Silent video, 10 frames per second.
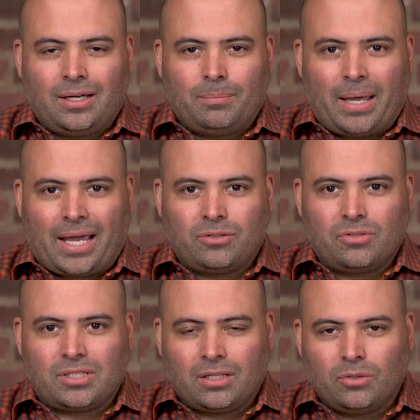uh, back to
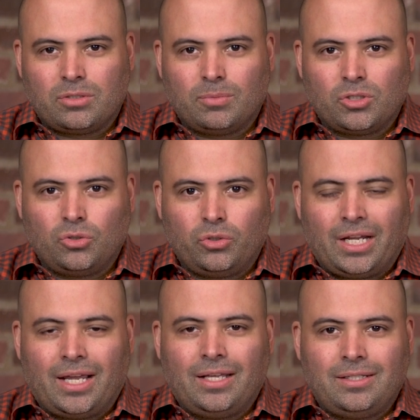St. Louis,
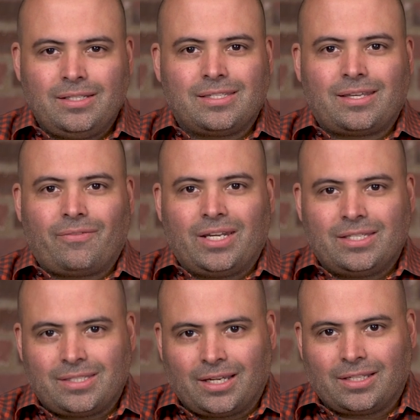Missouri,
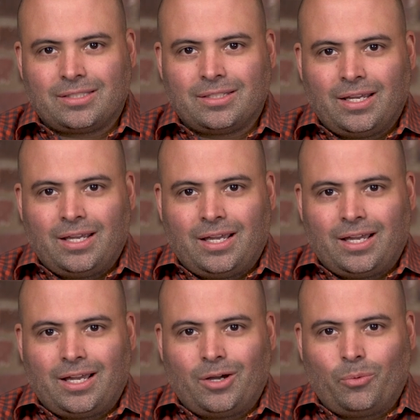1876
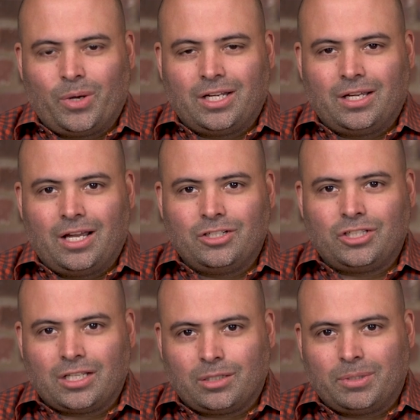uh, when a, a,
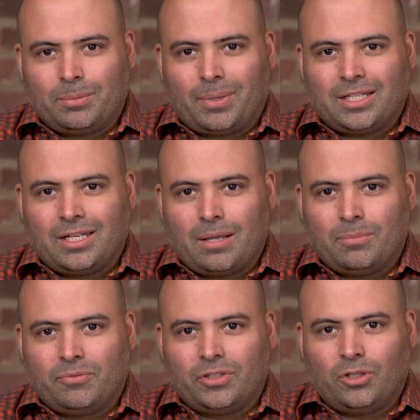gentleman by the
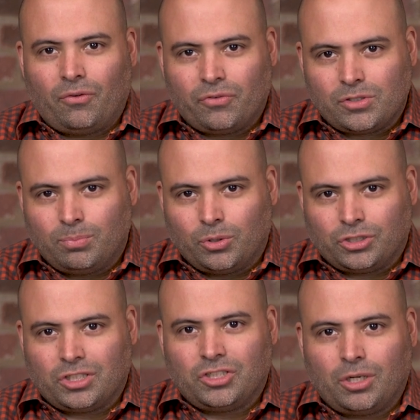name of Adolphus
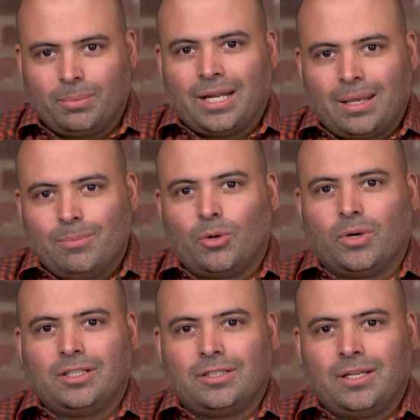Busch, a German
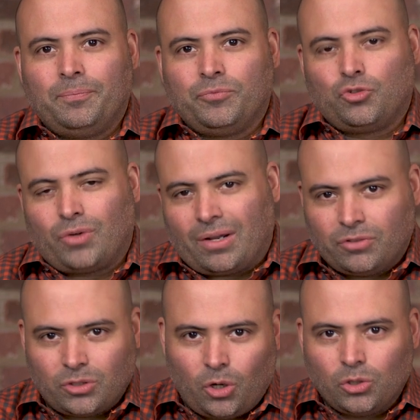immigrant,
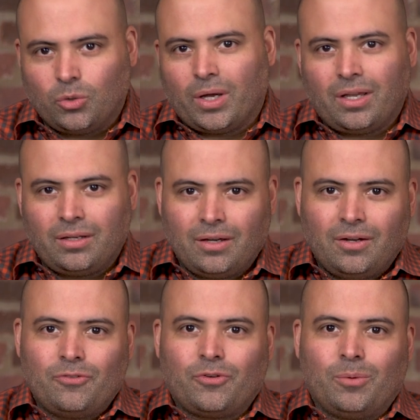traveled all the way
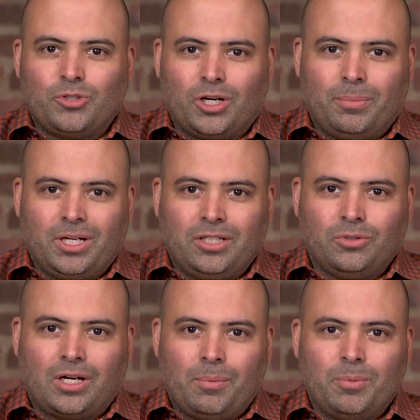from Germany
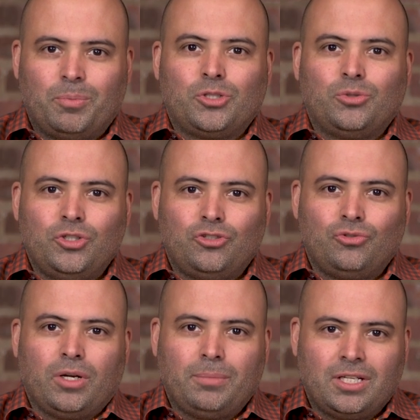to come and pursue his
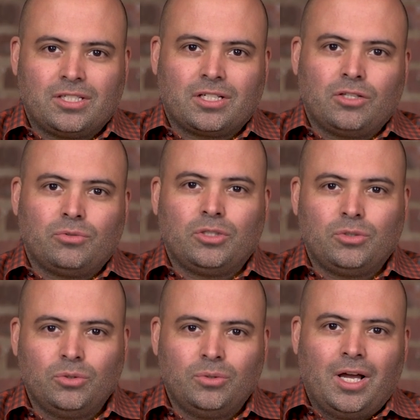dream in this country
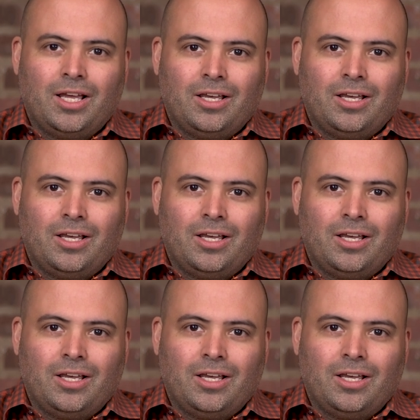to